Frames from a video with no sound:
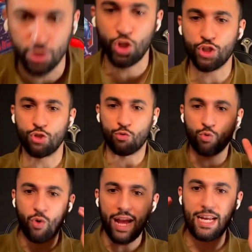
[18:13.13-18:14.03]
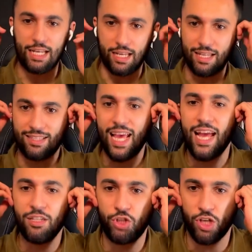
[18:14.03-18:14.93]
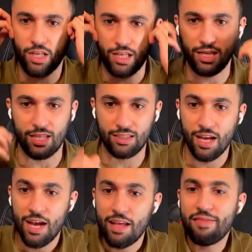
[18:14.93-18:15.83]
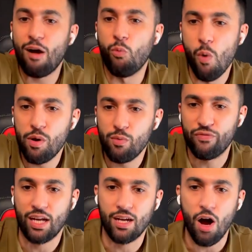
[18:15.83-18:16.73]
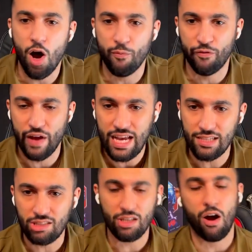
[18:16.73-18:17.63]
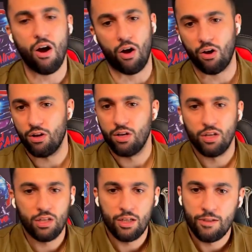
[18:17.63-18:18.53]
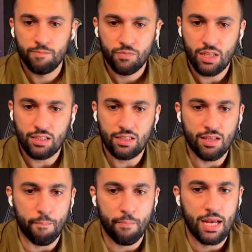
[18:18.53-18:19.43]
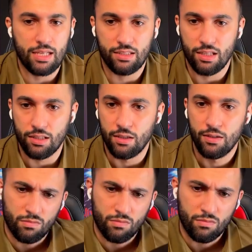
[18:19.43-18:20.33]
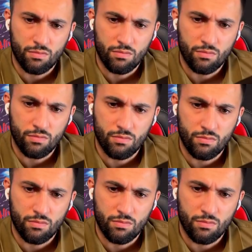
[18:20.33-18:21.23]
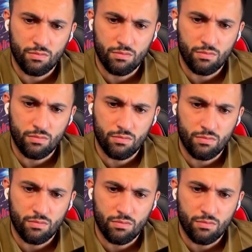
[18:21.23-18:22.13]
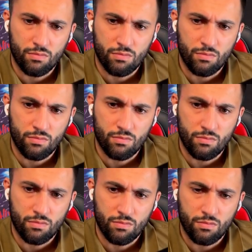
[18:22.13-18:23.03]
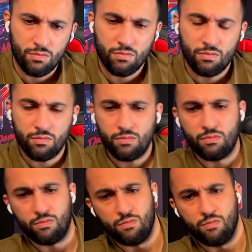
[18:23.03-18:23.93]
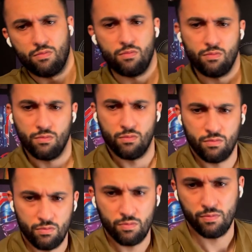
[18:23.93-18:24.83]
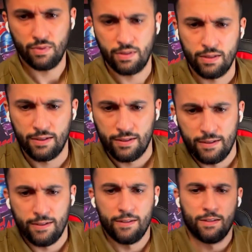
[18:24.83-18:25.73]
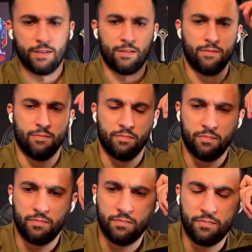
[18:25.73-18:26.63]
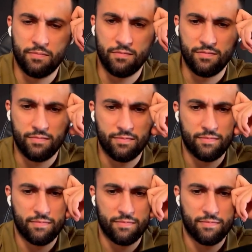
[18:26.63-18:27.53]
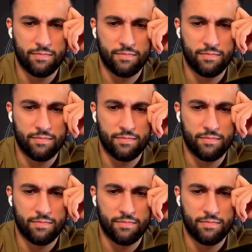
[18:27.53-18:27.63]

just rain, the tension in this. That woman with the cut up face, oh, this is amazing. Give me the pistol, mister. Well, Mr. William Hendershot, if I was to say you was a no good son of a bitch and a liar.